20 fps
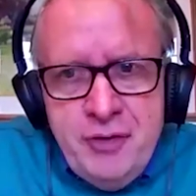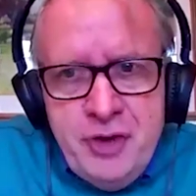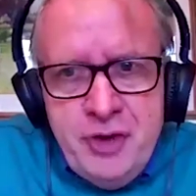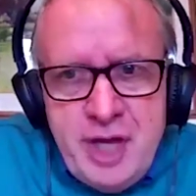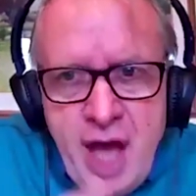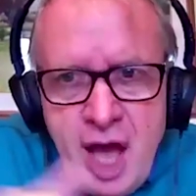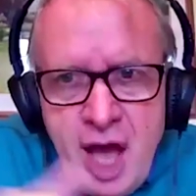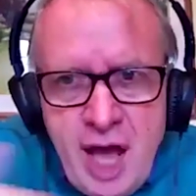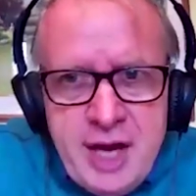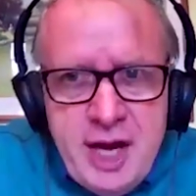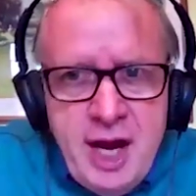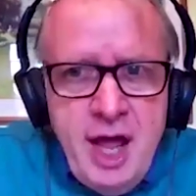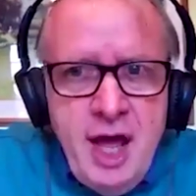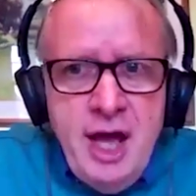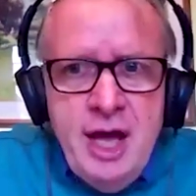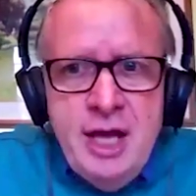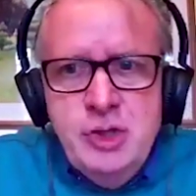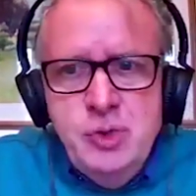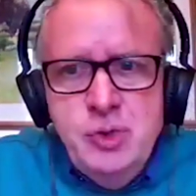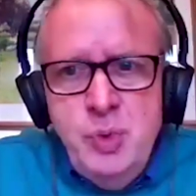
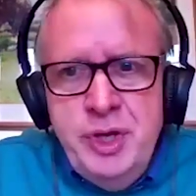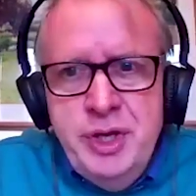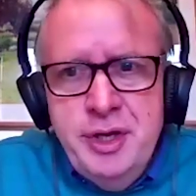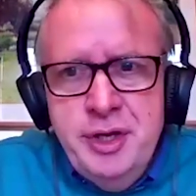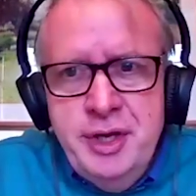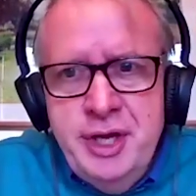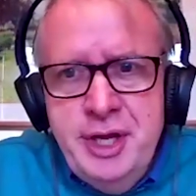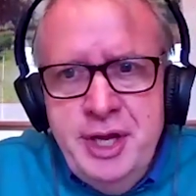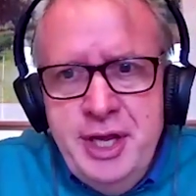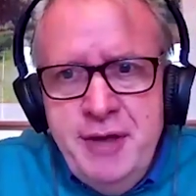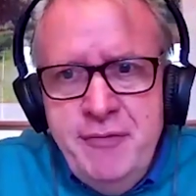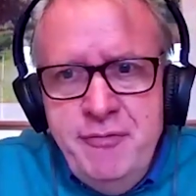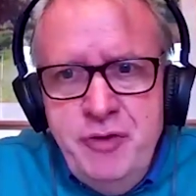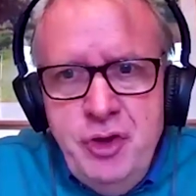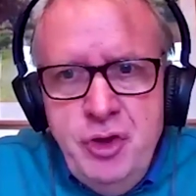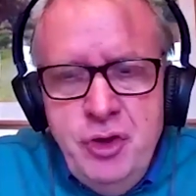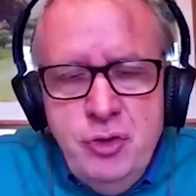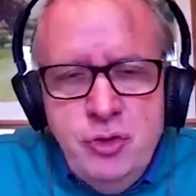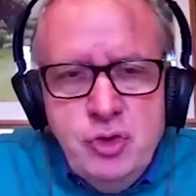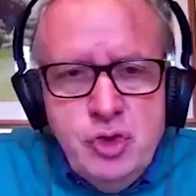guidelines, we can give
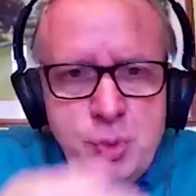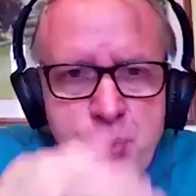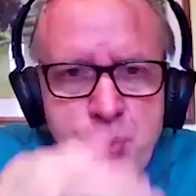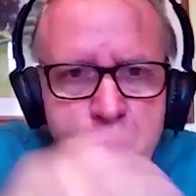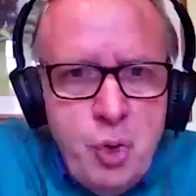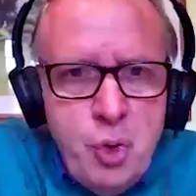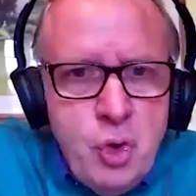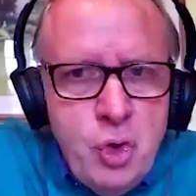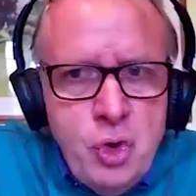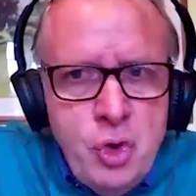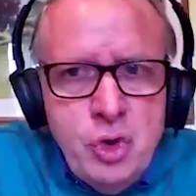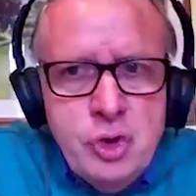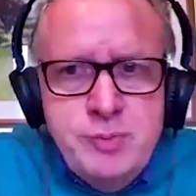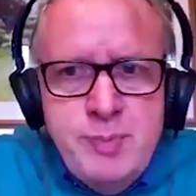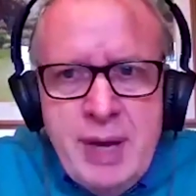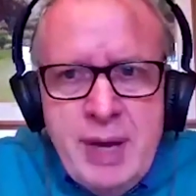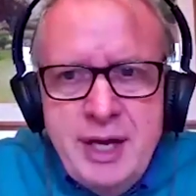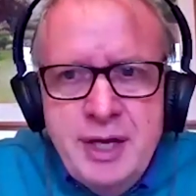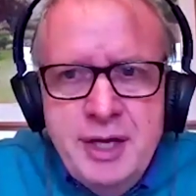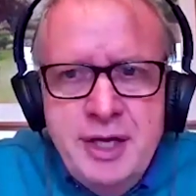you support
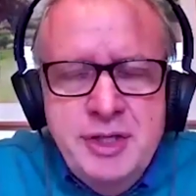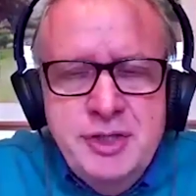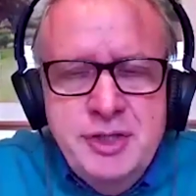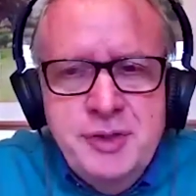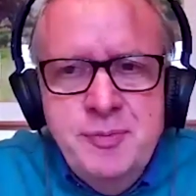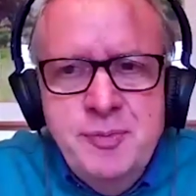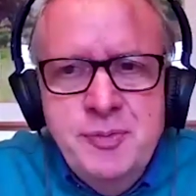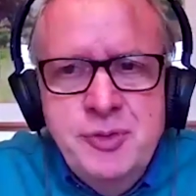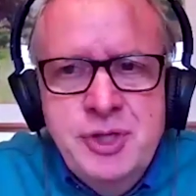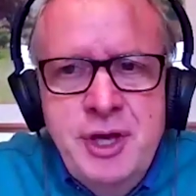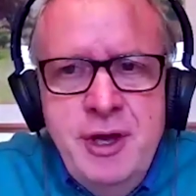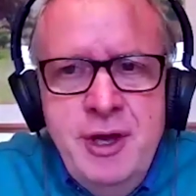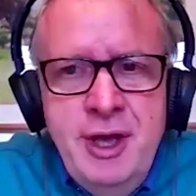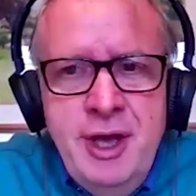mechanisms.